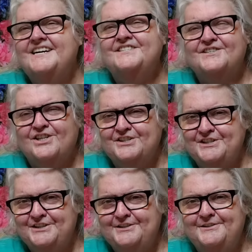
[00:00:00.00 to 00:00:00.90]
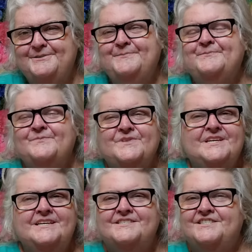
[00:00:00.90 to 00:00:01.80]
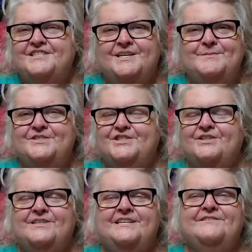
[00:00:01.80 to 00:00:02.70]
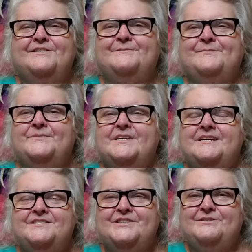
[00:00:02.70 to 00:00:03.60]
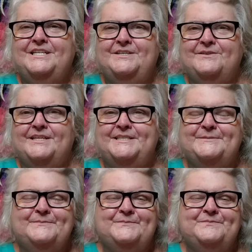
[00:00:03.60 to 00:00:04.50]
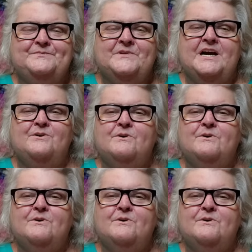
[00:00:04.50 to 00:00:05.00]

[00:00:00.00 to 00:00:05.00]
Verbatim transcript: it's a cartoon. It's the dumbest show ever. So anyway, I